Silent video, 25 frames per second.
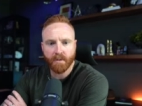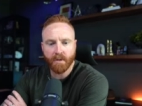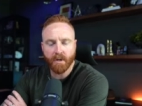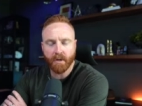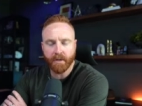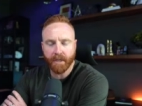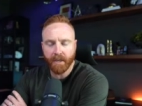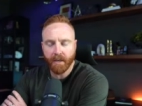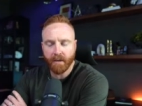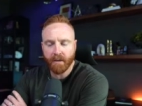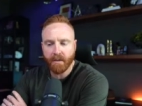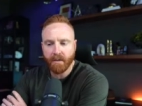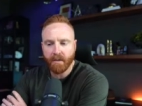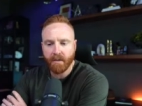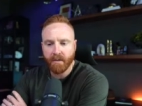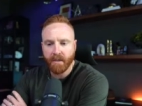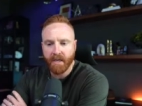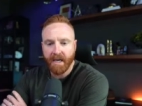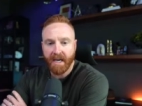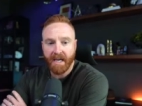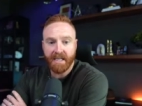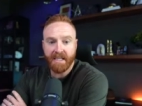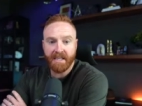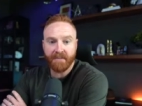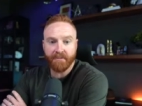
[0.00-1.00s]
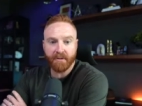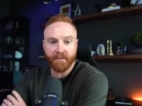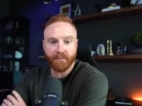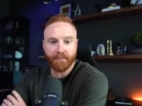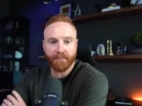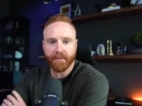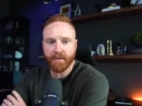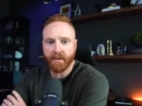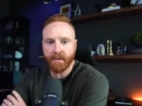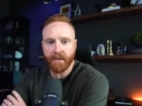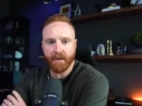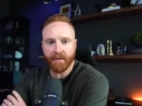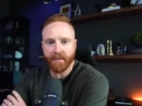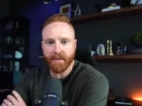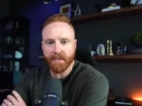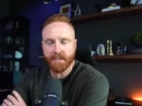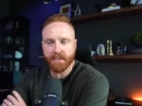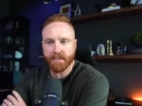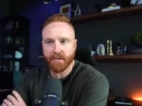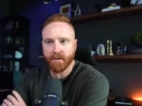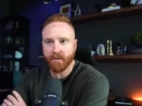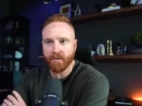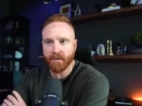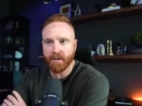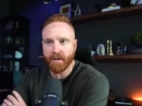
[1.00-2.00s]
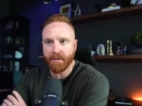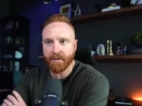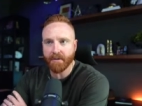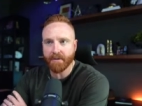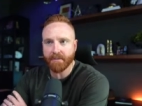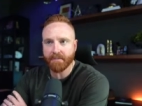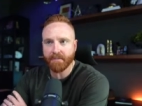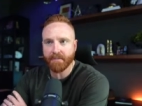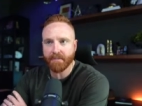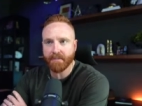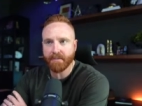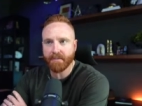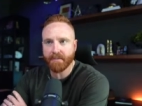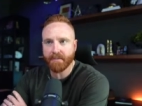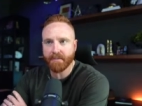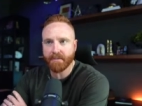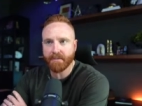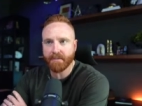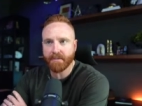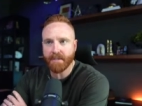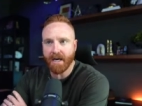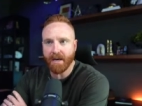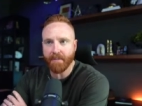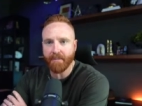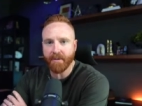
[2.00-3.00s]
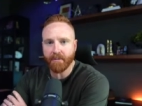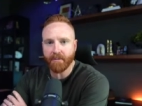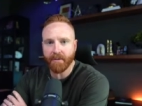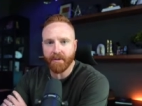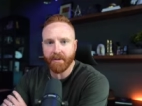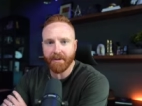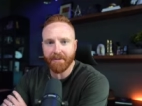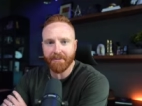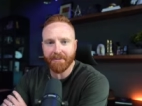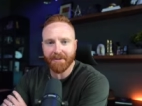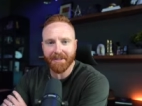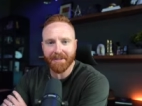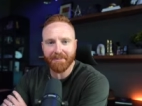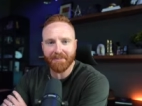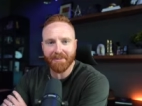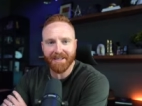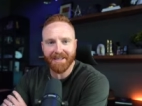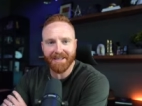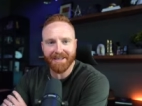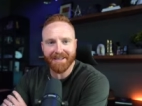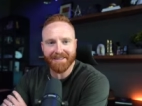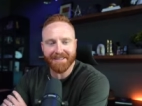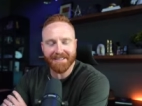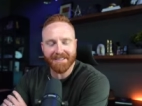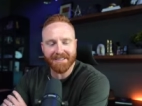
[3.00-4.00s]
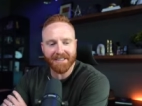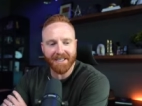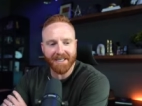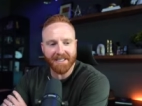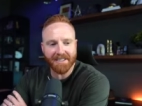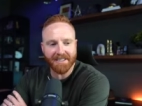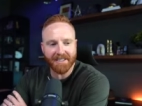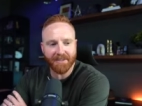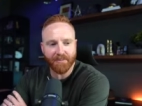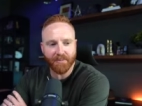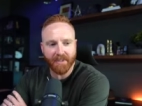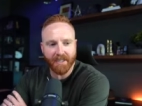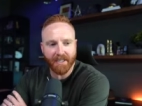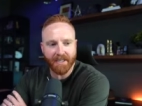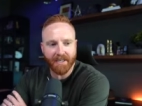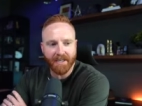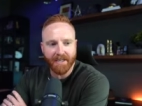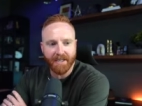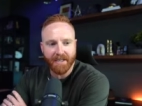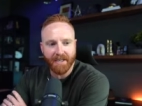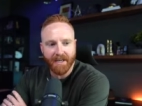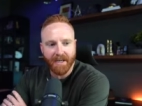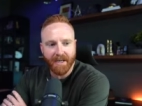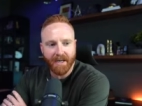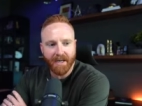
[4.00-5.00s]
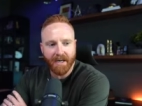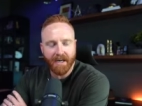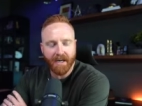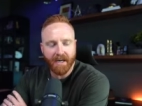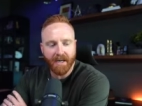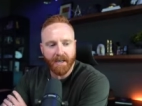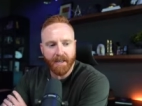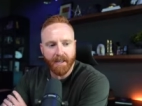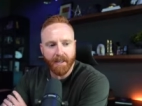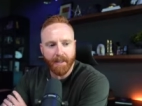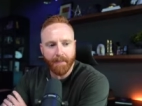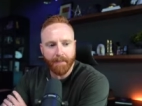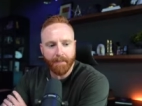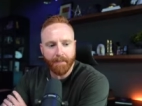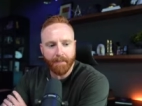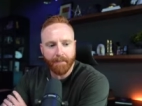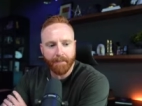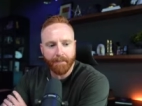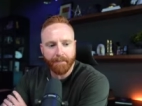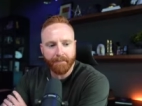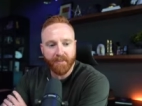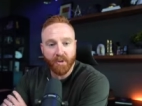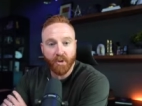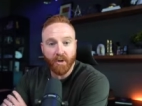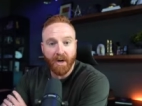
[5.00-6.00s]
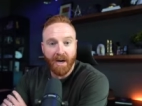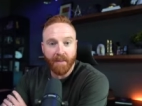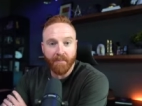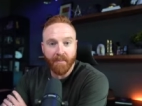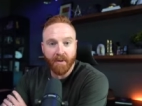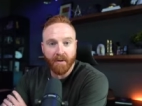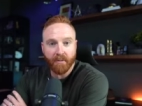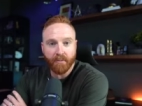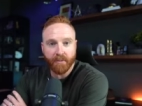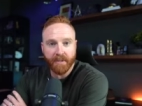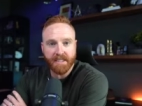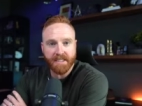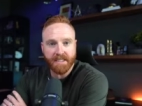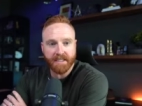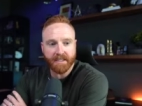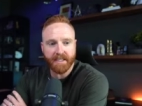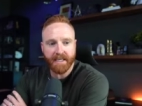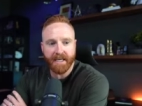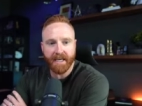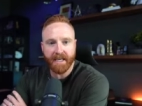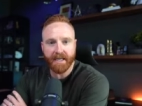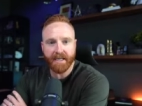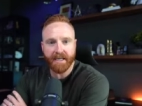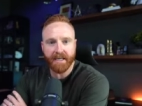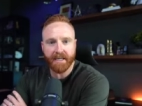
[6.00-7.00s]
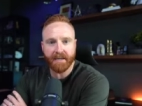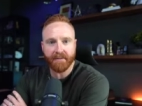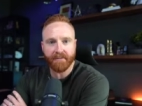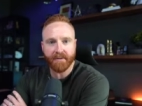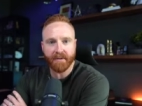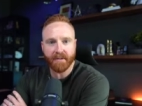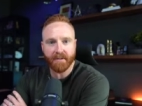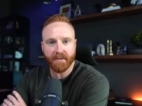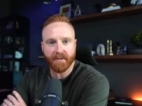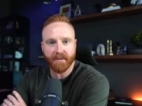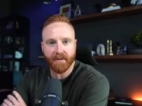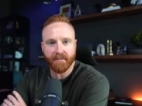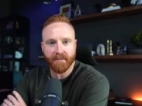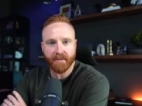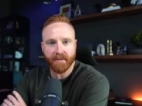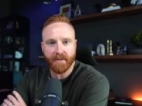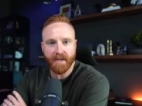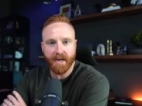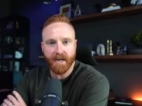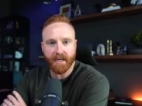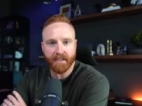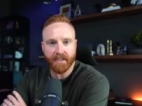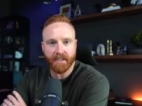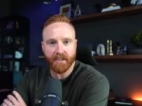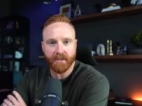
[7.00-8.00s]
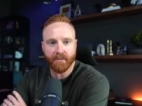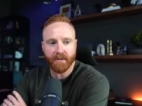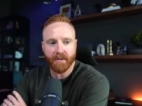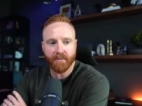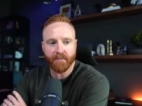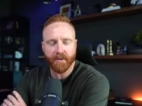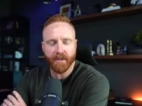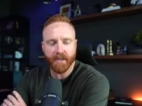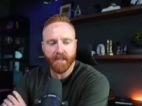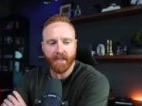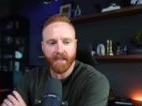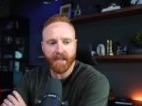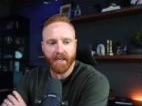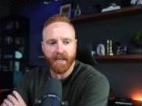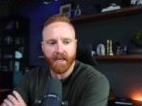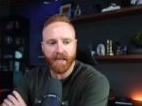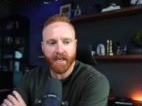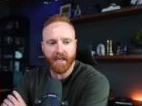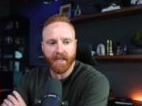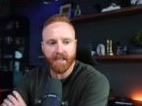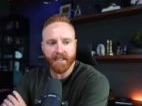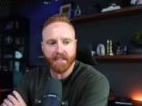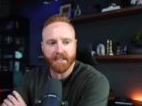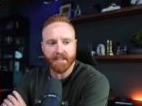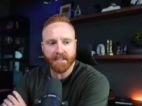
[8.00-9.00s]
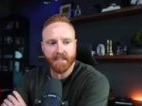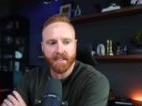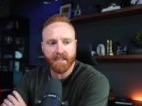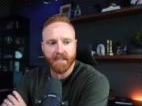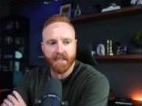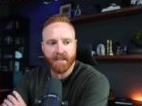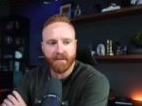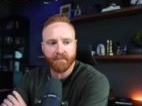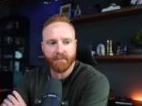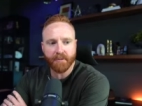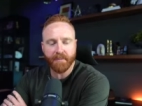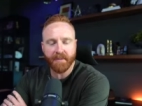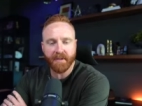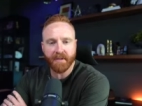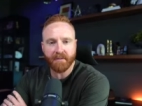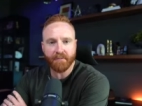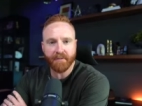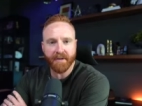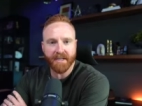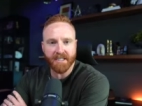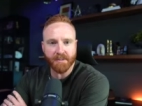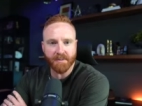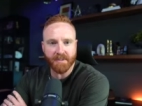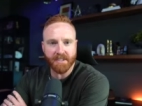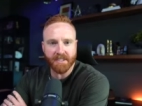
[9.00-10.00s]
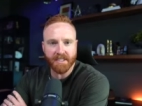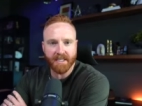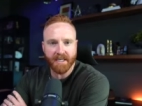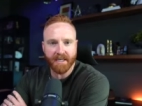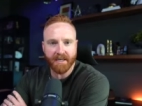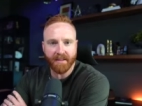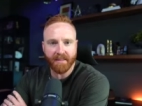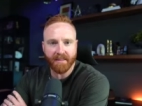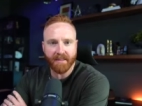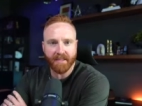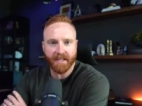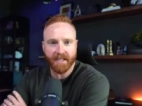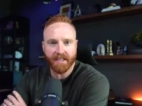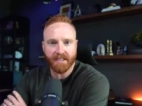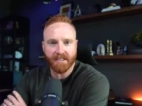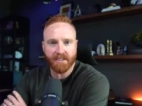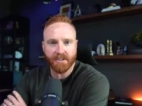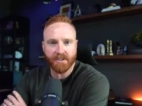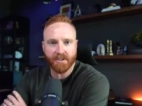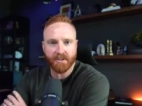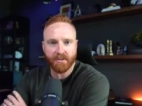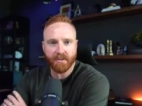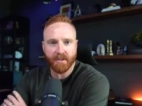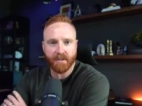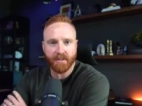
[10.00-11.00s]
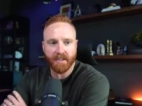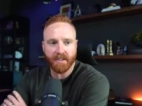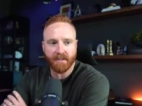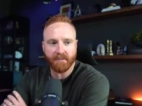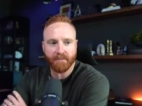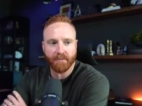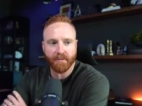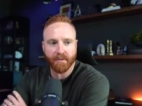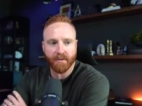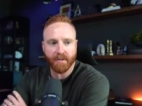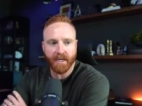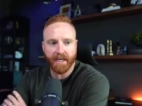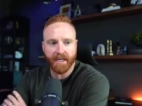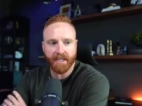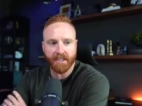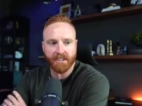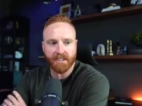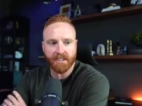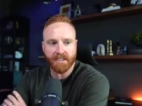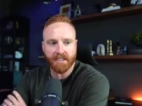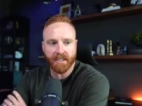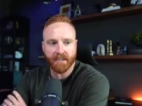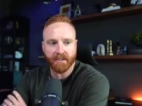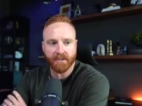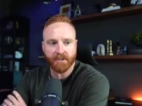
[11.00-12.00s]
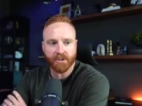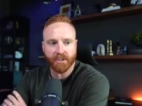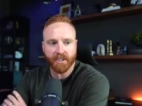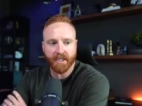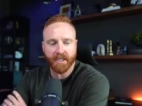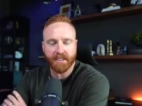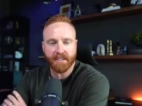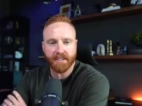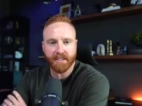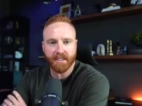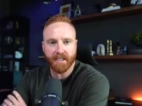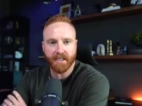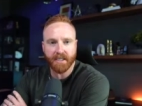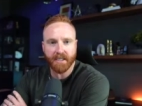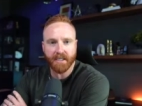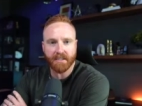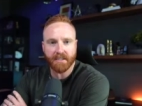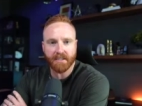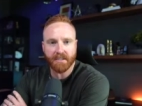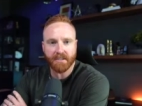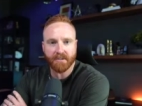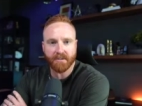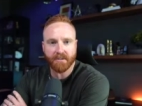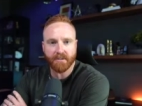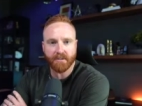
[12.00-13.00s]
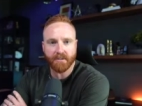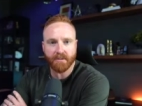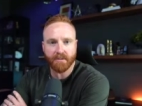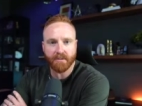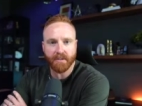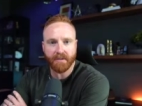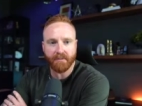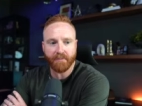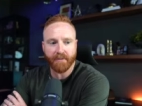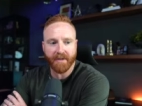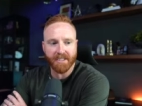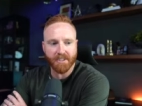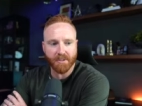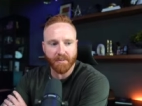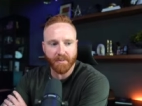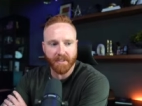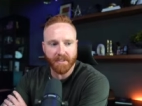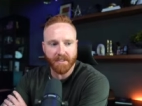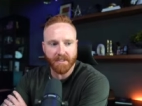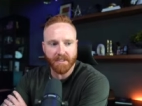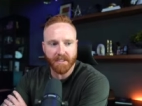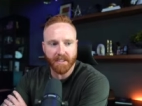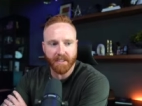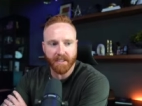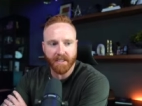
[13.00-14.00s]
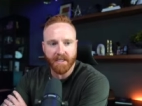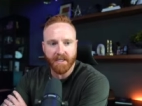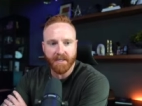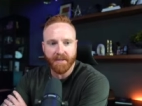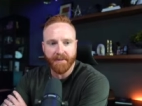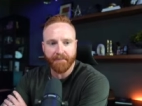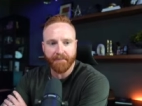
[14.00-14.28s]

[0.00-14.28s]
Okay. And even, you know, this is a whole nother topic we didn't really plan on discussing, but um, you know, I'm a recent candidate of a of a non-QM, right? And from the investment side of things too, I think for agents that are trying to get into investments, like